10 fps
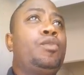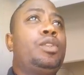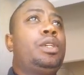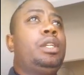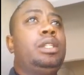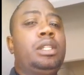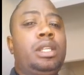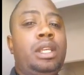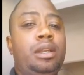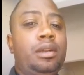So he's
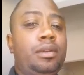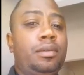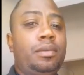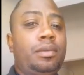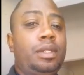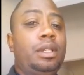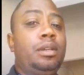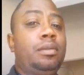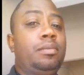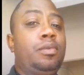just here
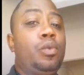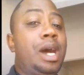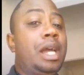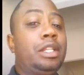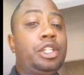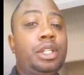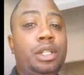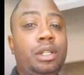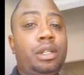to watch